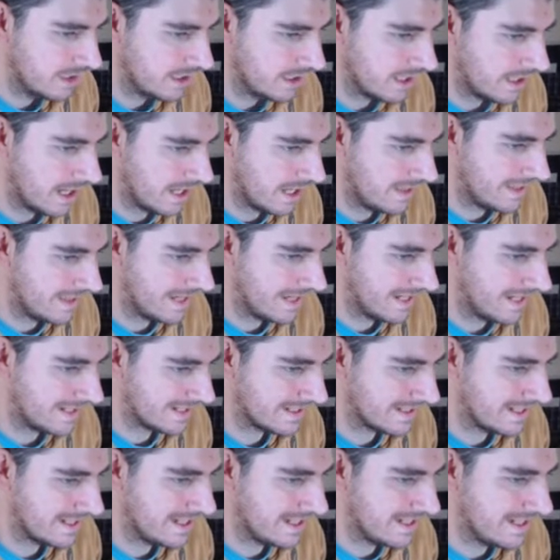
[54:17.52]
and that
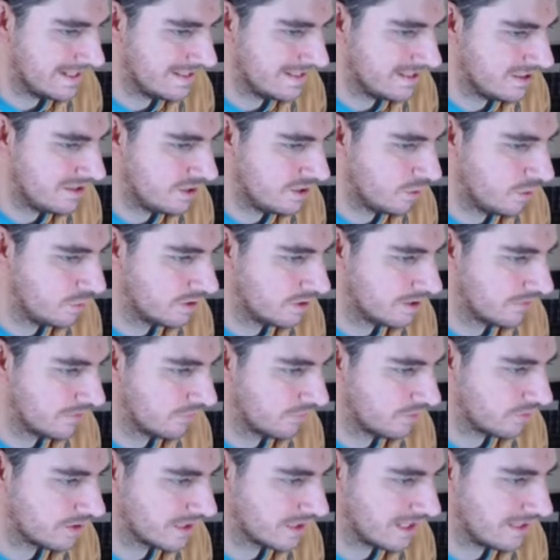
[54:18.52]
is no
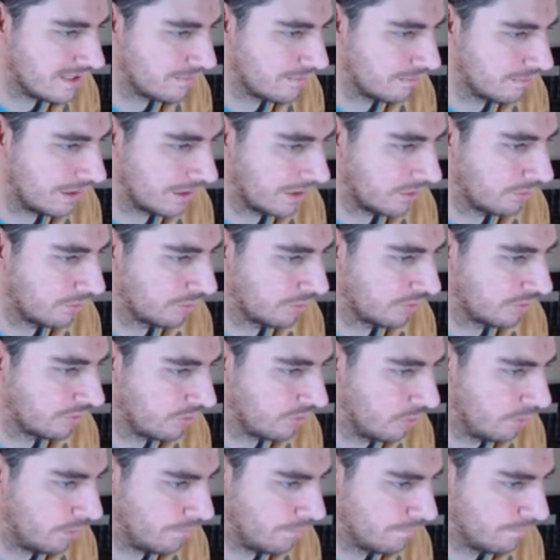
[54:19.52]
different in Black Ops
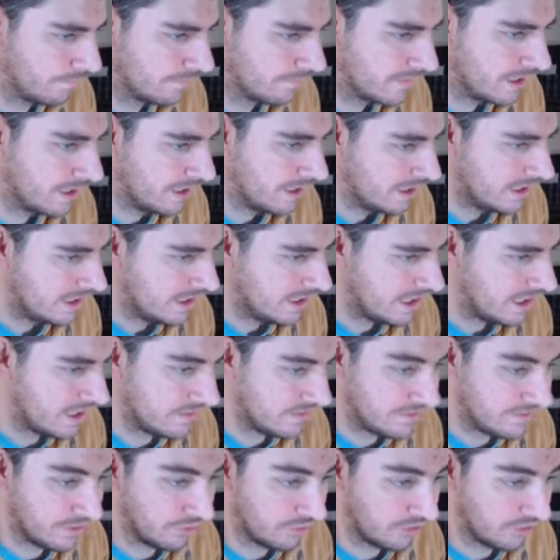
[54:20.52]
4. It
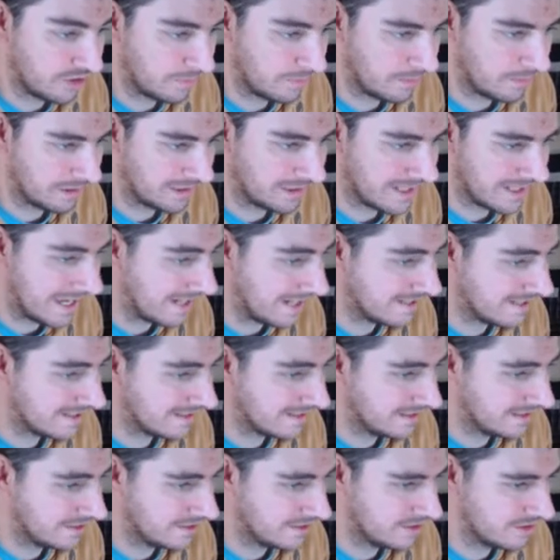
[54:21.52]
feels typically
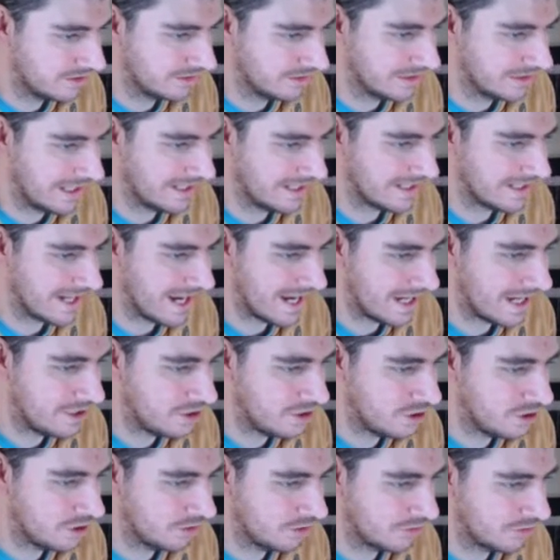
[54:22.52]
excellent to land a
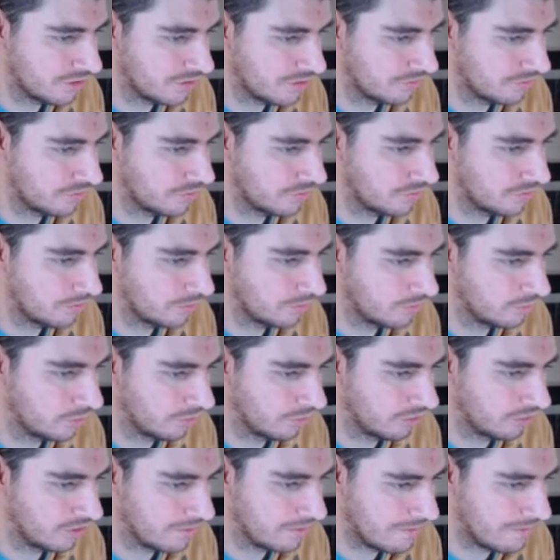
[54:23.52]
headshot from across
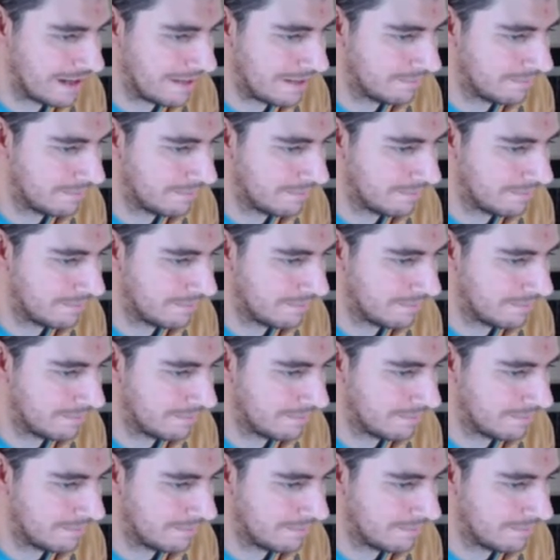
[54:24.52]
the map.